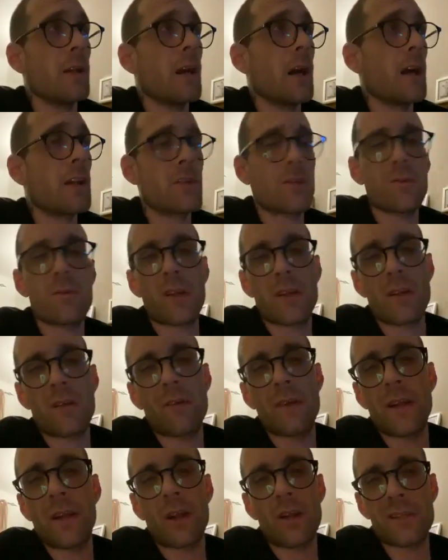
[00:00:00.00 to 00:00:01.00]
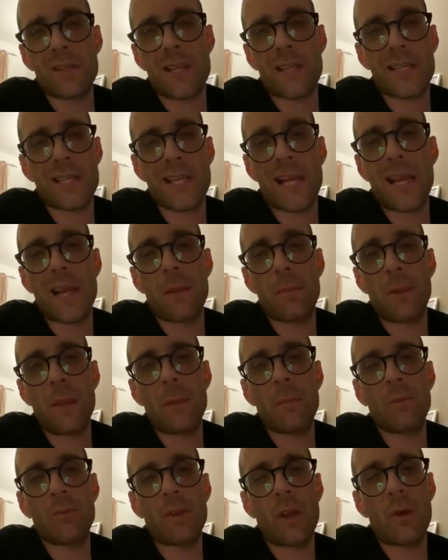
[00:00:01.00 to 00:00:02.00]
And sometimes I realise that I say it and
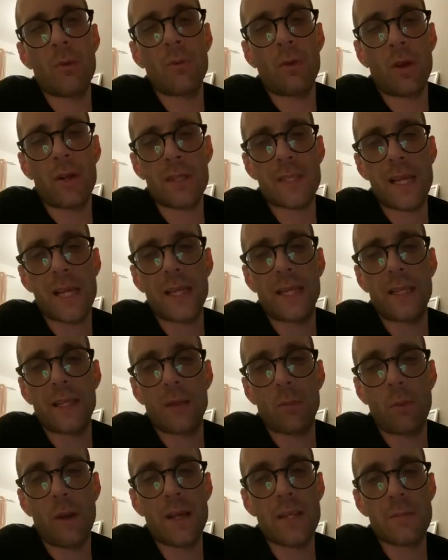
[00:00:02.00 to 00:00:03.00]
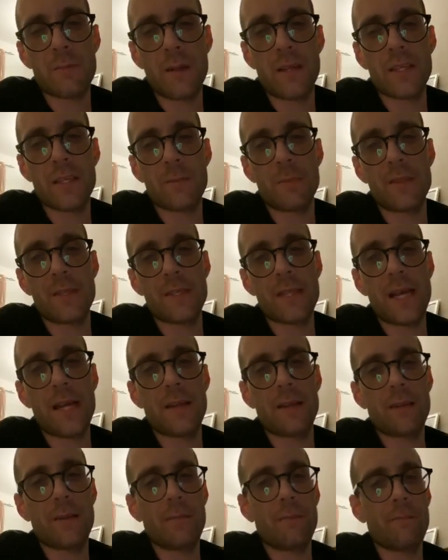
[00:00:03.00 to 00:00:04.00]
people don't like take it the way it's meant to be said.